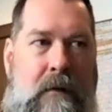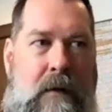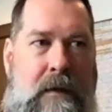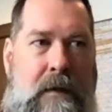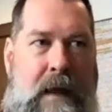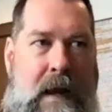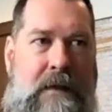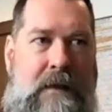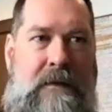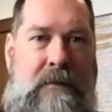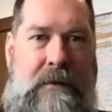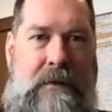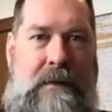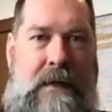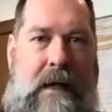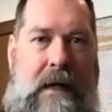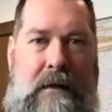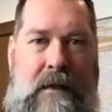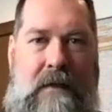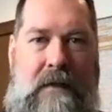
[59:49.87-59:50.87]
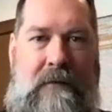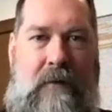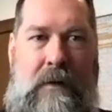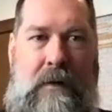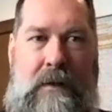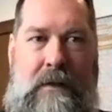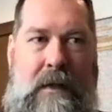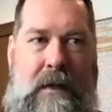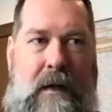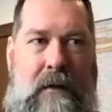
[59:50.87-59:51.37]
And that's what scientists have
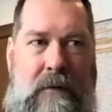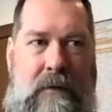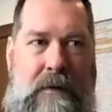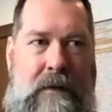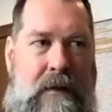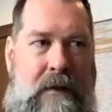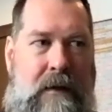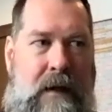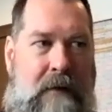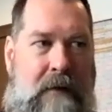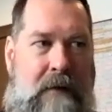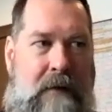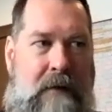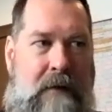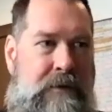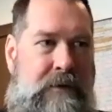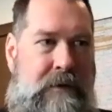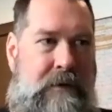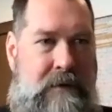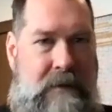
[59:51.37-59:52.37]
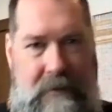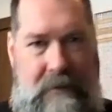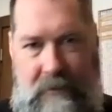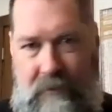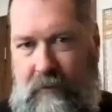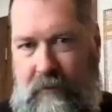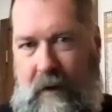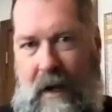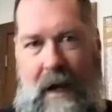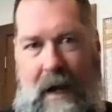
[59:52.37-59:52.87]
always said, was that evolution
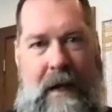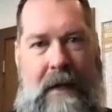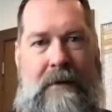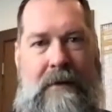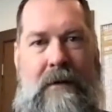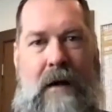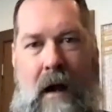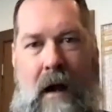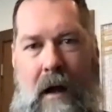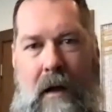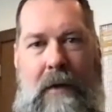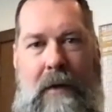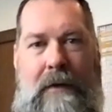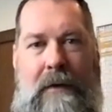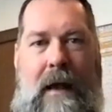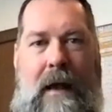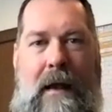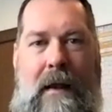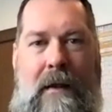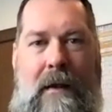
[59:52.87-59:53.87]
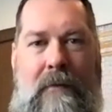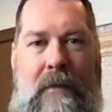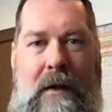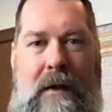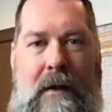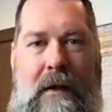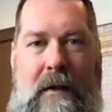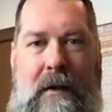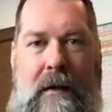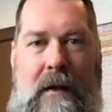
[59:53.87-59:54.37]
tries all the time
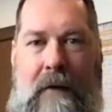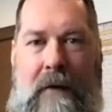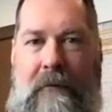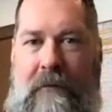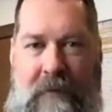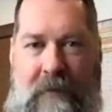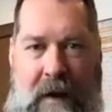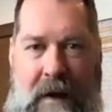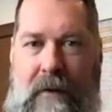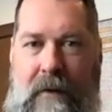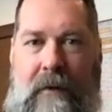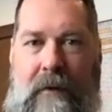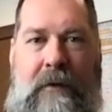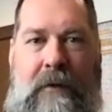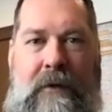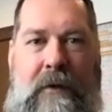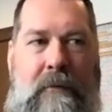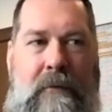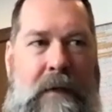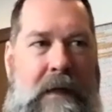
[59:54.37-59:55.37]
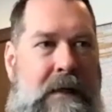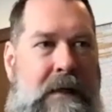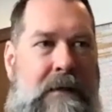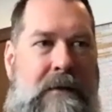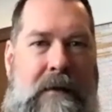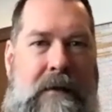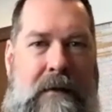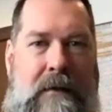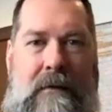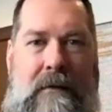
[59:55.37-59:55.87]
and fails
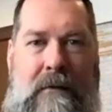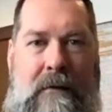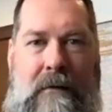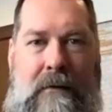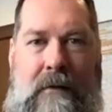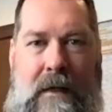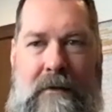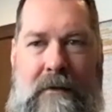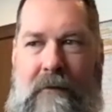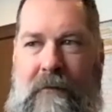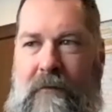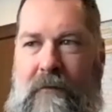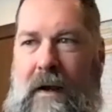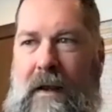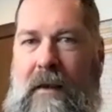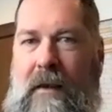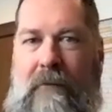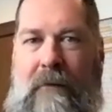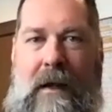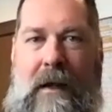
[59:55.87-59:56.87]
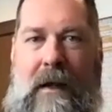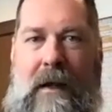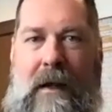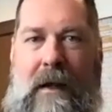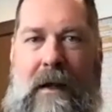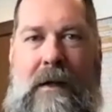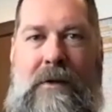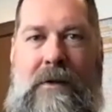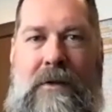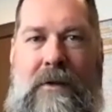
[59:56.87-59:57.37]
because it doesn't find the right
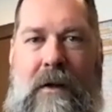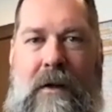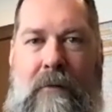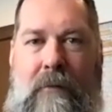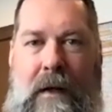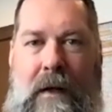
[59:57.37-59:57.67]
mixture.